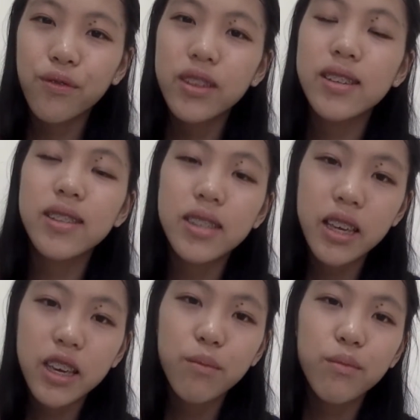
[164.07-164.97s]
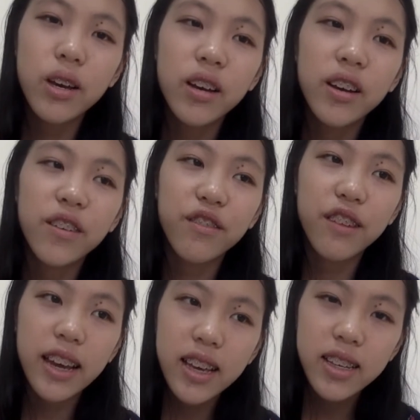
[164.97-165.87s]
the same
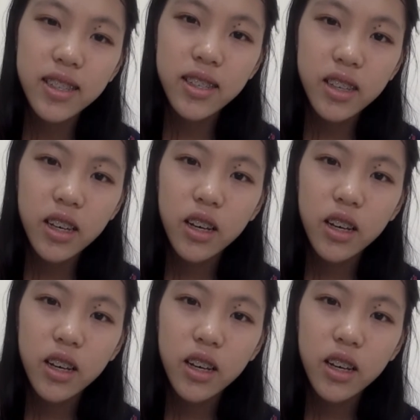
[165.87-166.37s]
race,